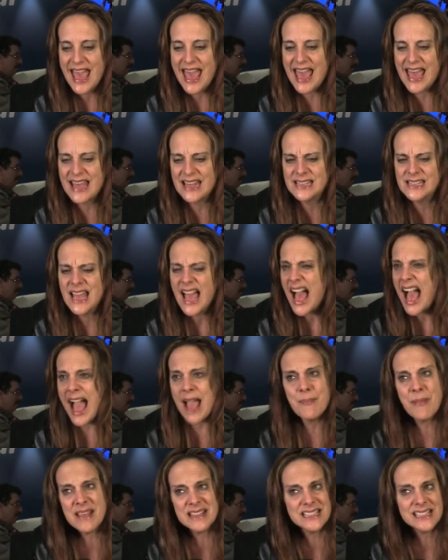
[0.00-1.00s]
And
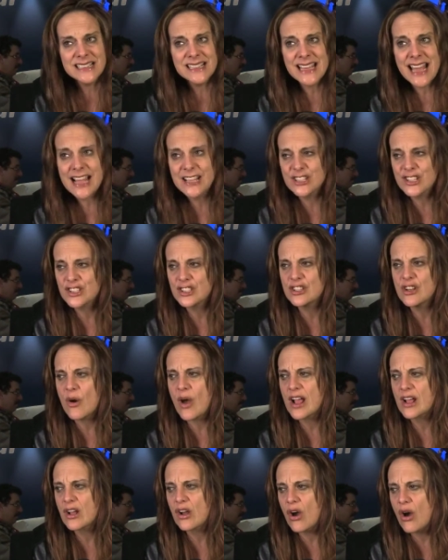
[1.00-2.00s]
I basically, I just, you know,
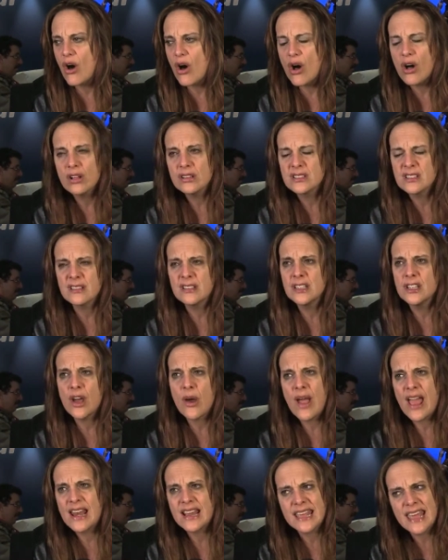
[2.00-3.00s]
I called, you know,
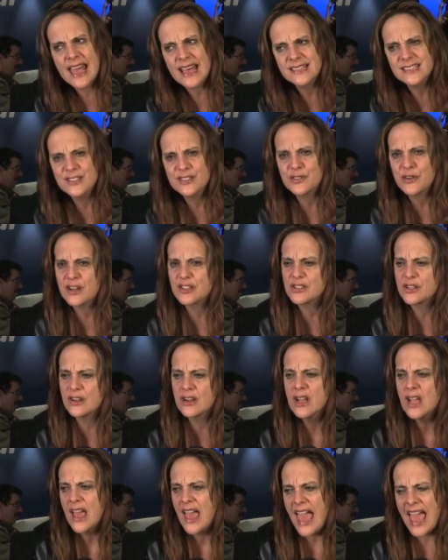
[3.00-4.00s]
I had a casting
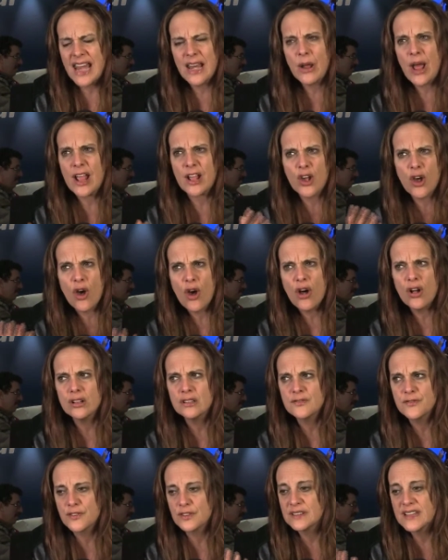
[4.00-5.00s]
director and I
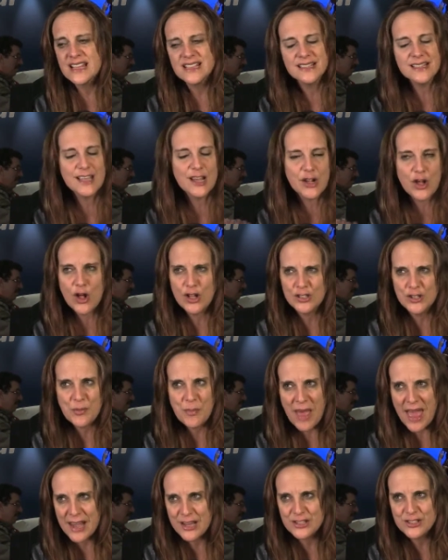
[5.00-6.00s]
called for Leslie, I called her
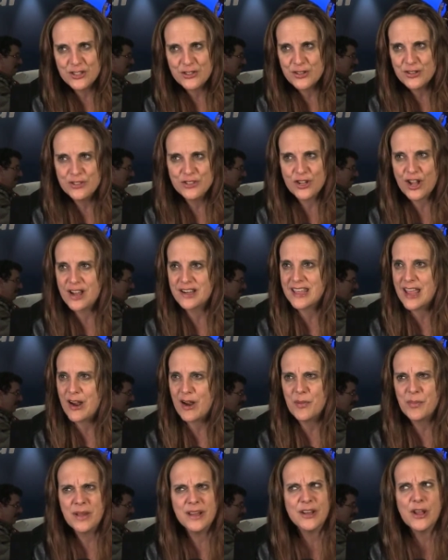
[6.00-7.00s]
manager, John
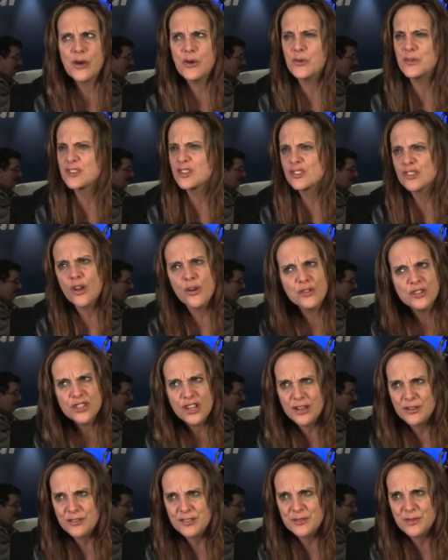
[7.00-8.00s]
Carrabino, who was so
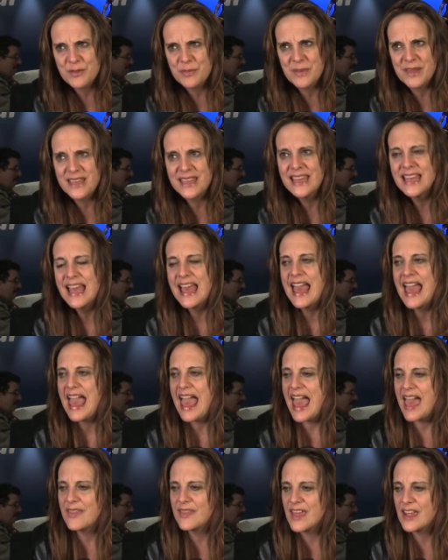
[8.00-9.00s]
generous with me.
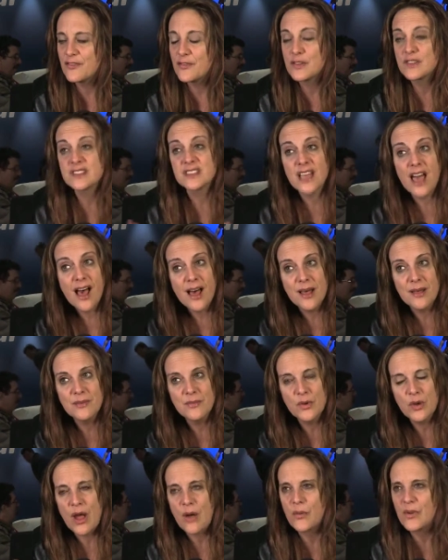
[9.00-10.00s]
And then for
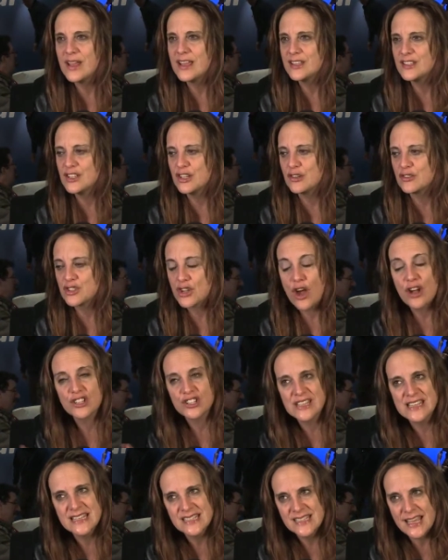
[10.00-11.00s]
Tom, uh, we, you know, talked
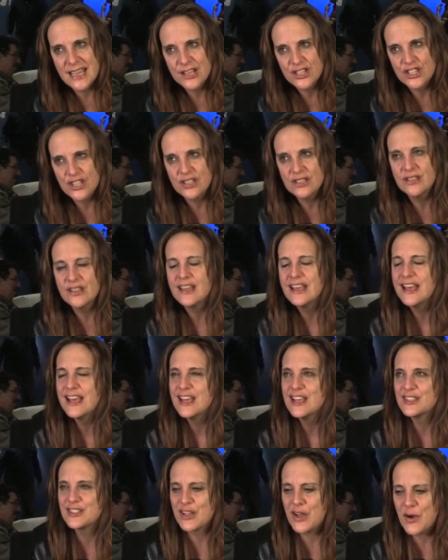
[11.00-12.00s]
to his agent.
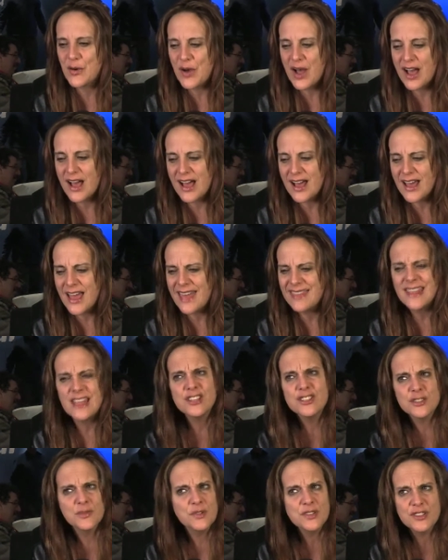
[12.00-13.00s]
So, uh, and they
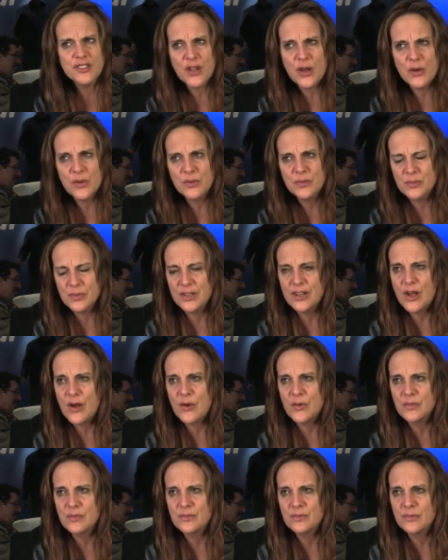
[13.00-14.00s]
just were so, you
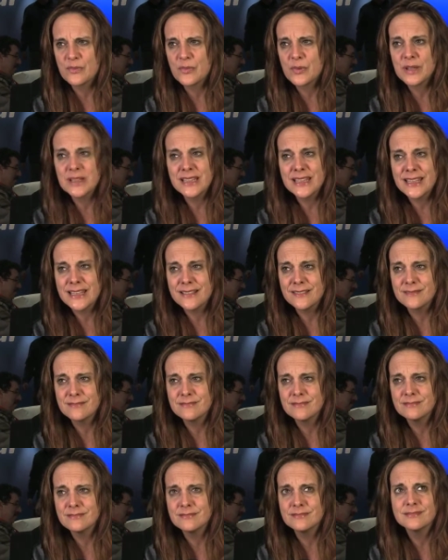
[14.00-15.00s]
know, really
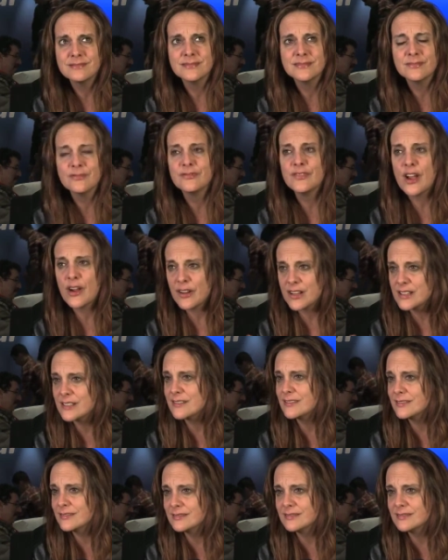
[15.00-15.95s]
very